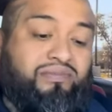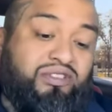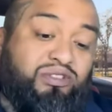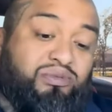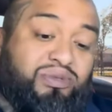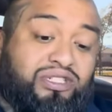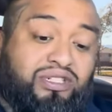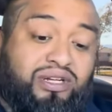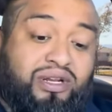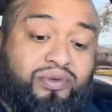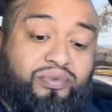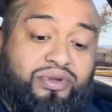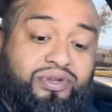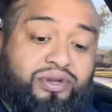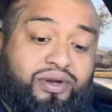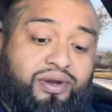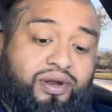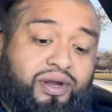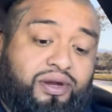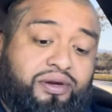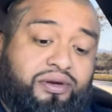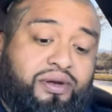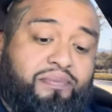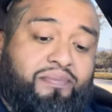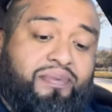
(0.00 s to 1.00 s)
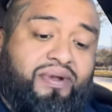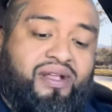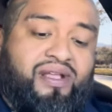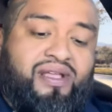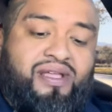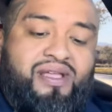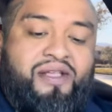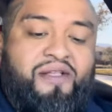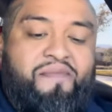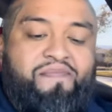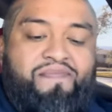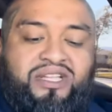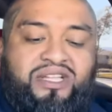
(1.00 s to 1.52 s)
Especially when you're hungry, but
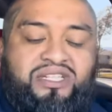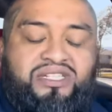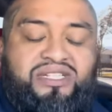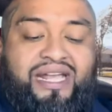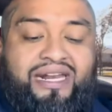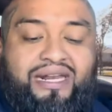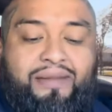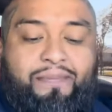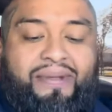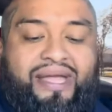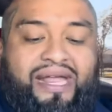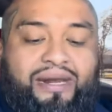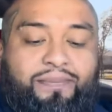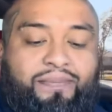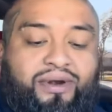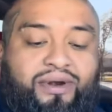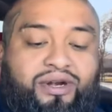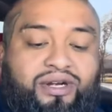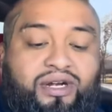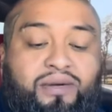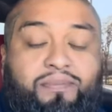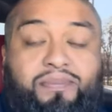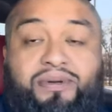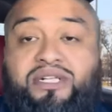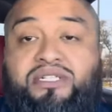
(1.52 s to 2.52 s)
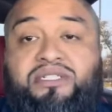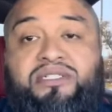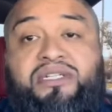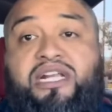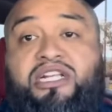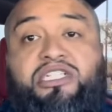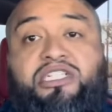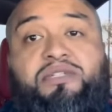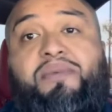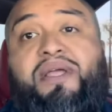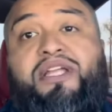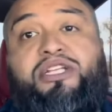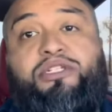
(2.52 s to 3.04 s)
it's not a bad burger, but it's not
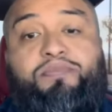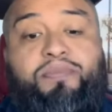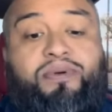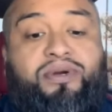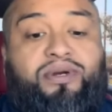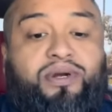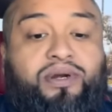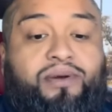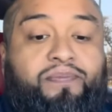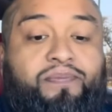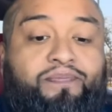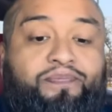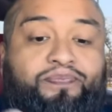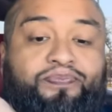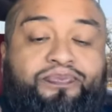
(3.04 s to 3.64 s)
a smash burger.